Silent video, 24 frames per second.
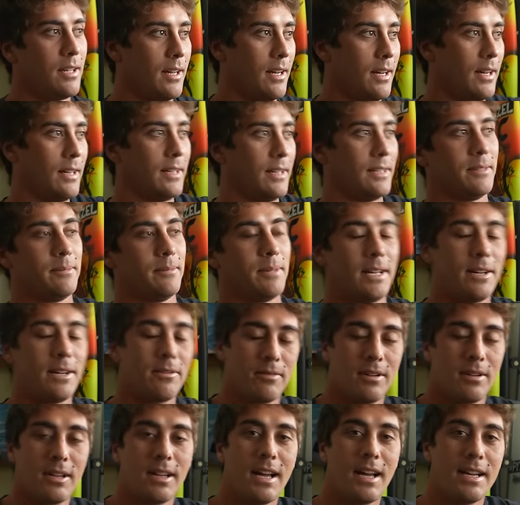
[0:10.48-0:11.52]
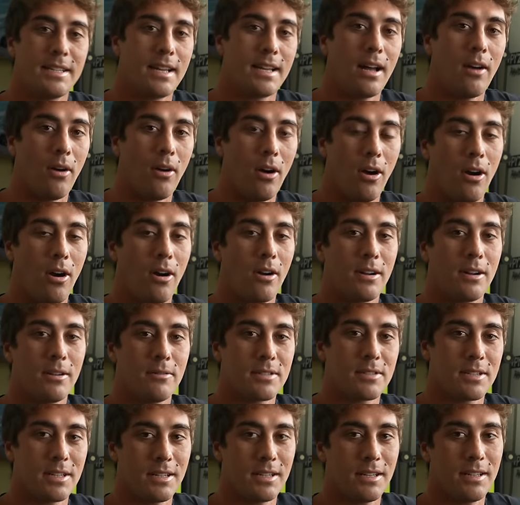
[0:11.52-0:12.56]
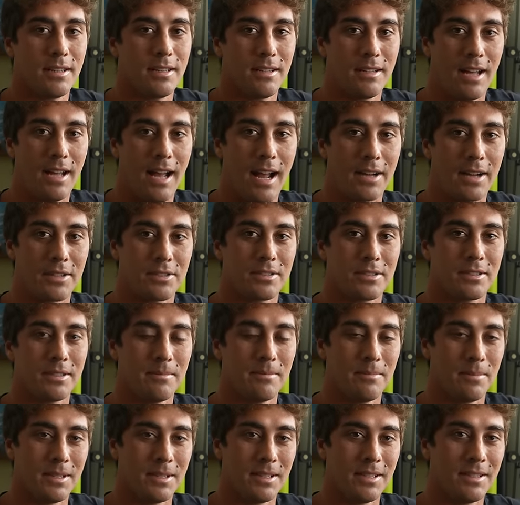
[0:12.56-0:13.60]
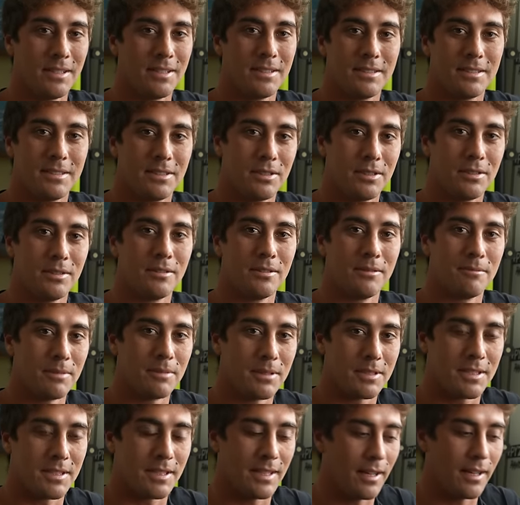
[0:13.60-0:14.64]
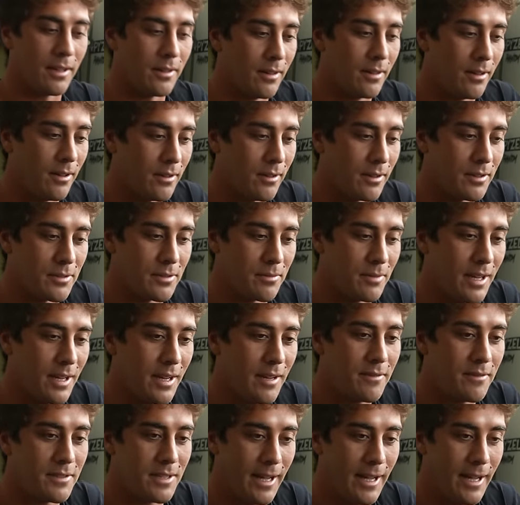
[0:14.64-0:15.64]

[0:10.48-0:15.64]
um, I didn't realize how hard it was going to actually be to put together all those waves.